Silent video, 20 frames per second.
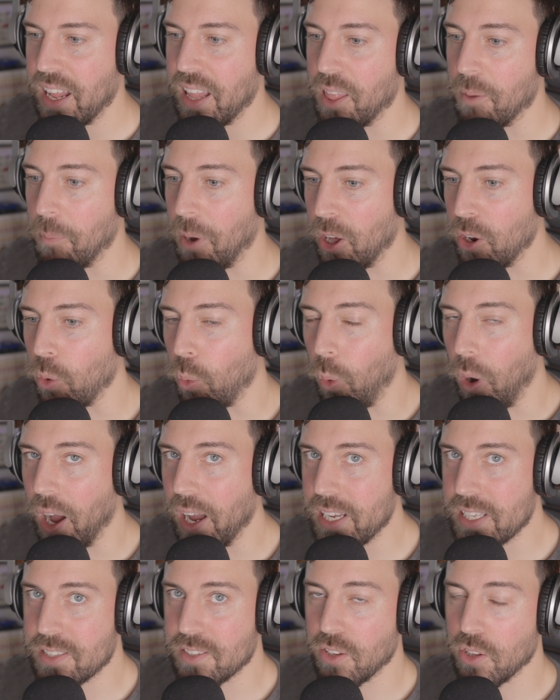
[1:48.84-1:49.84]
The Model
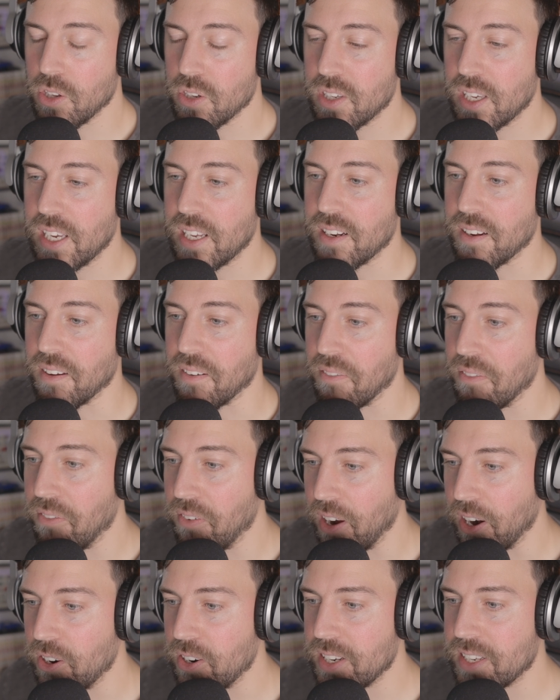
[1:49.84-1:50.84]
Y is looking
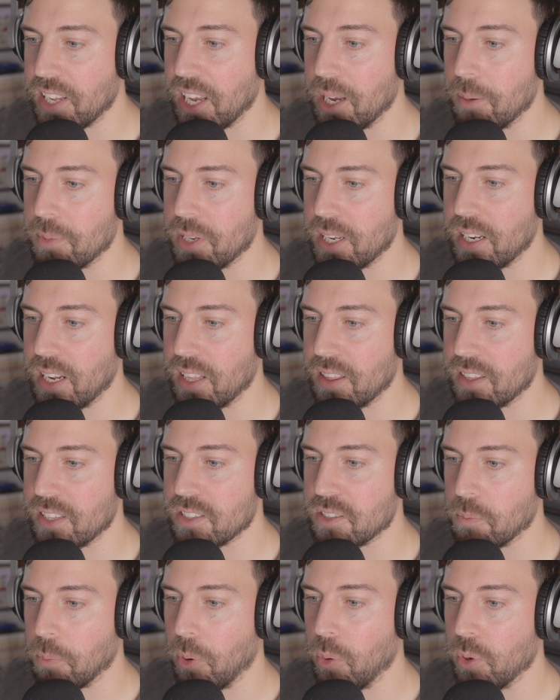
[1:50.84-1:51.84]
very tempting at
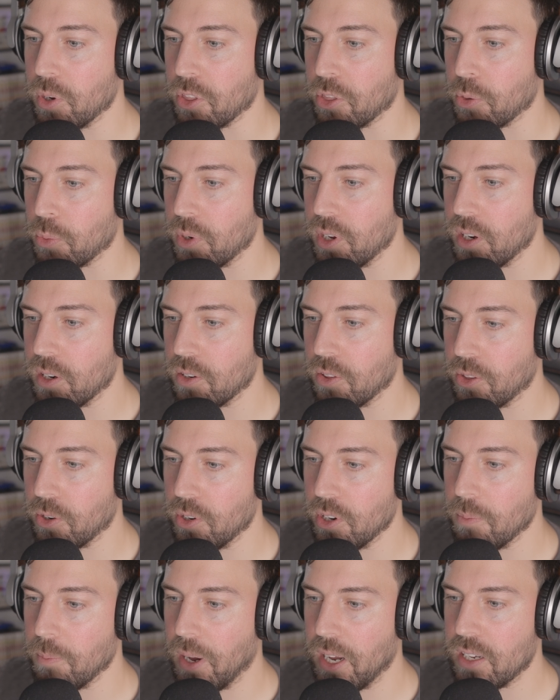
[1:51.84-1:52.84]
this point.
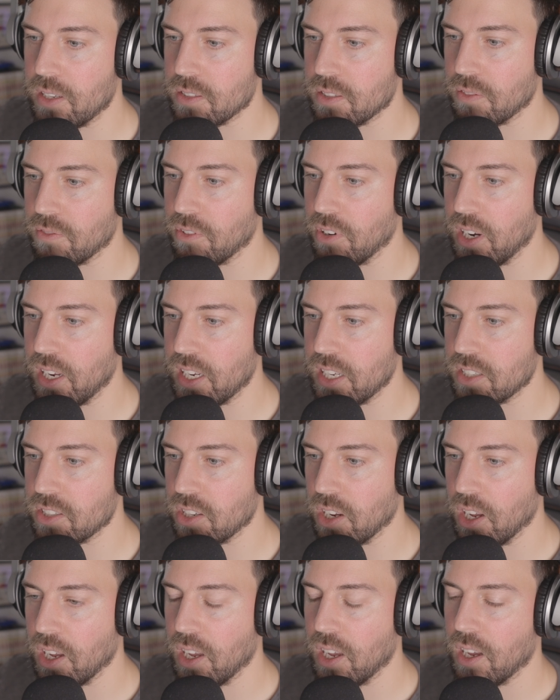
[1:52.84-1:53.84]
330 miles of range,
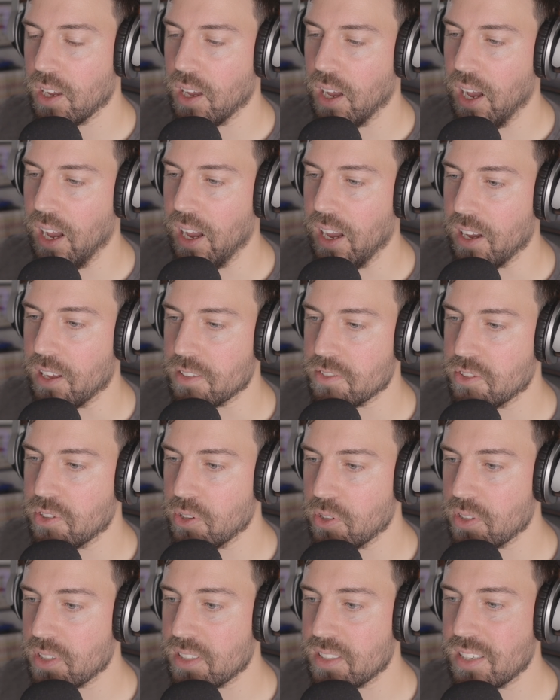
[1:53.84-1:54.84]

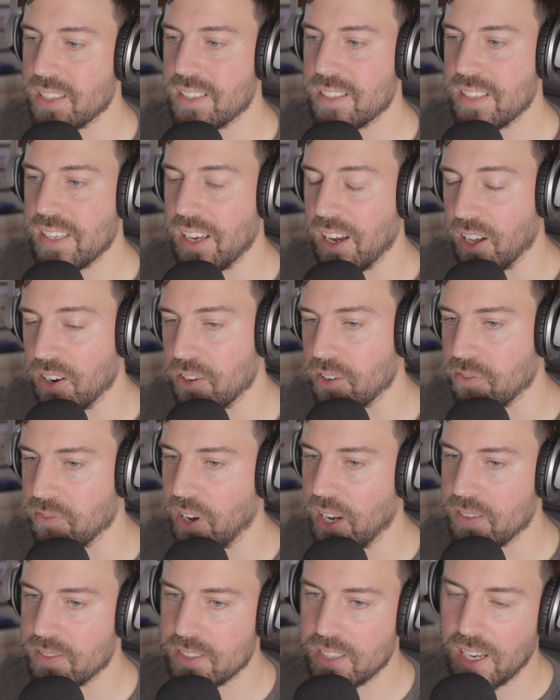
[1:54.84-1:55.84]
0 to 60 under
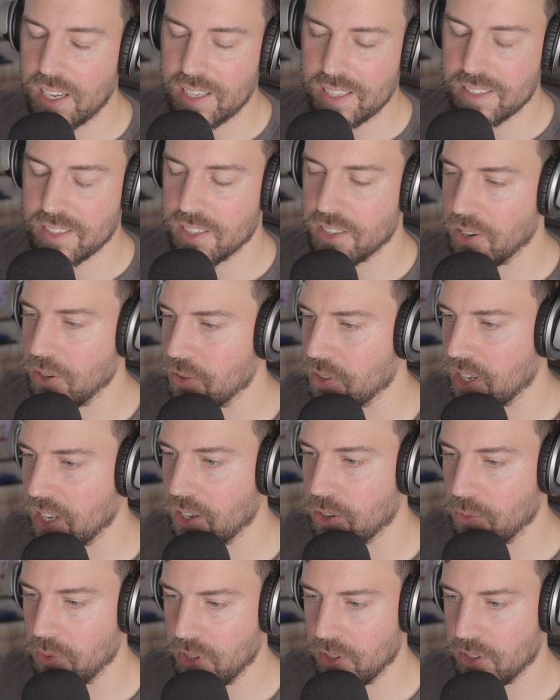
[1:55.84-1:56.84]
5 seconds. You don't need
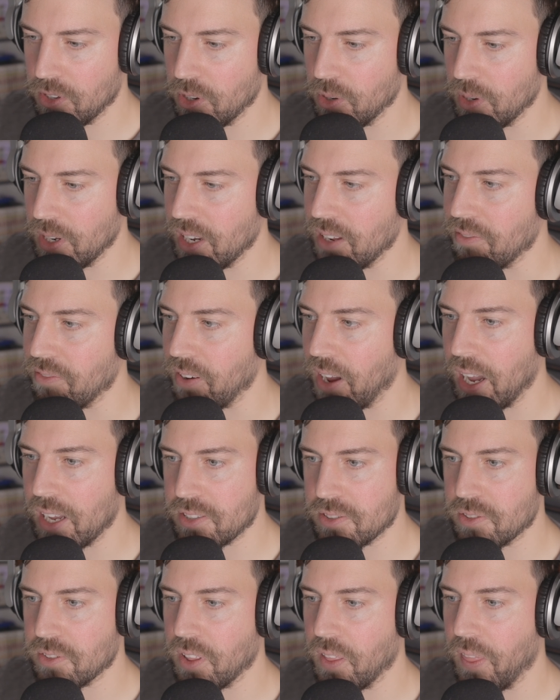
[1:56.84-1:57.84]
to really go any
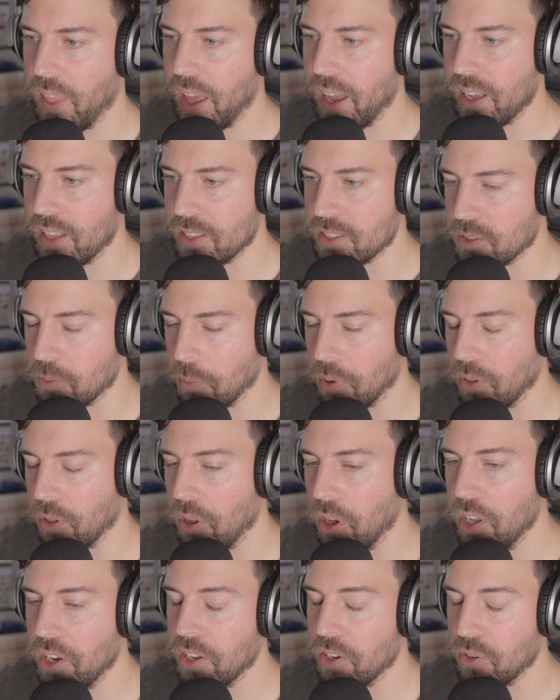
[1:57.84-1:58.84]
faster than that. It's
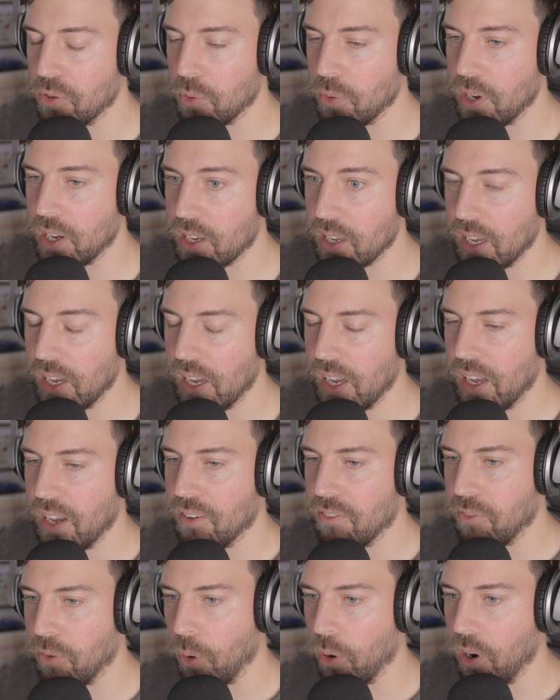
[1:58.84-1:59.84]
plenty quick
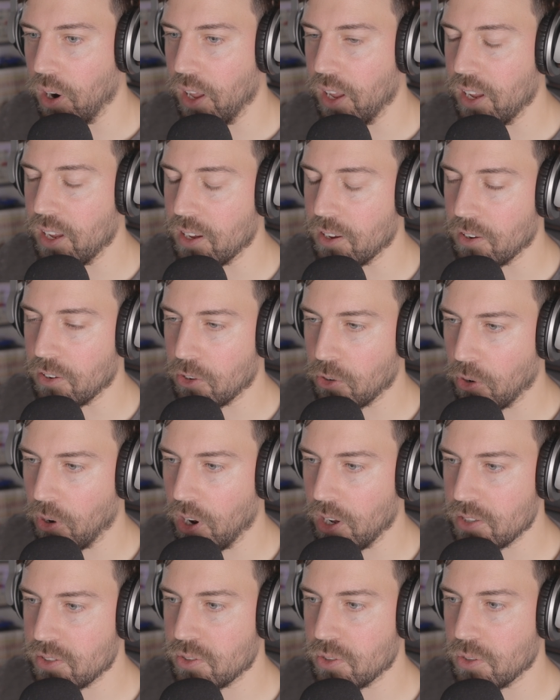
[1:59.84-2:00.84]
for a
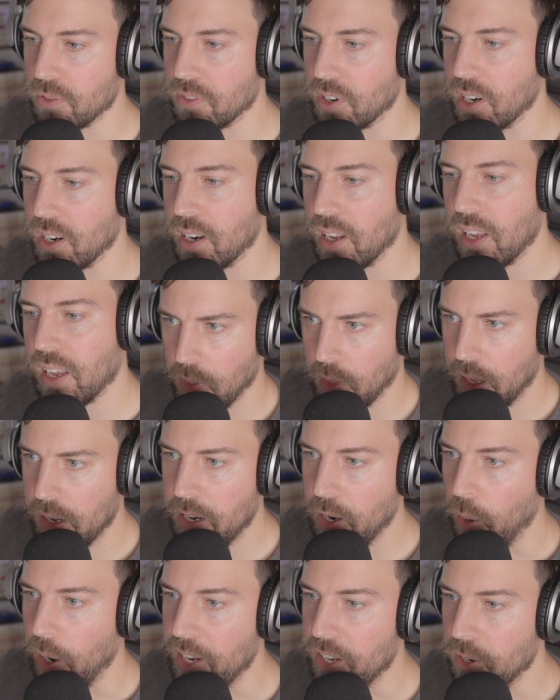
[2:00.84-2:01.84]
crossover.
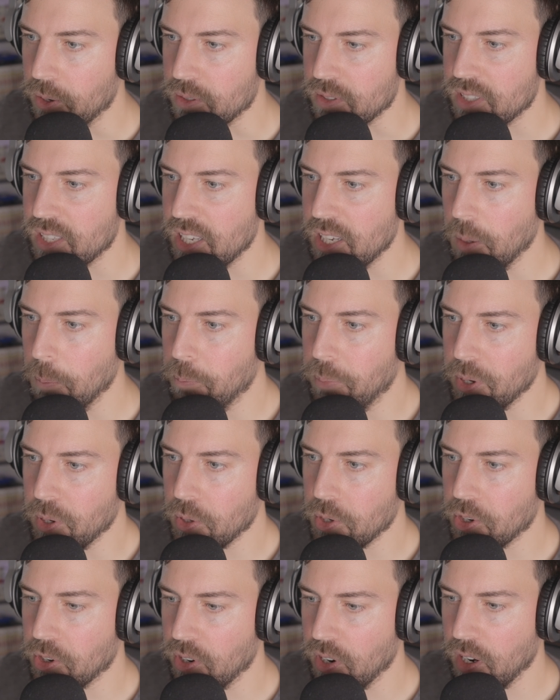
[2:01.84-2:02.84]
Now, I don't see a
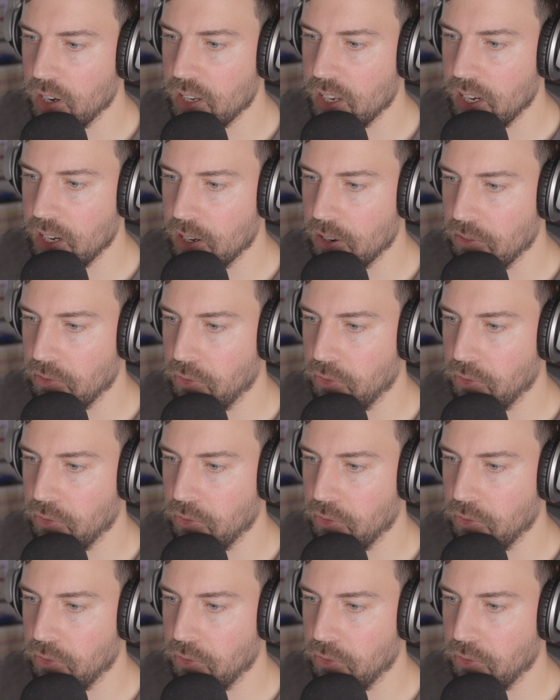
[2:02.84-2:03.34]
builder on here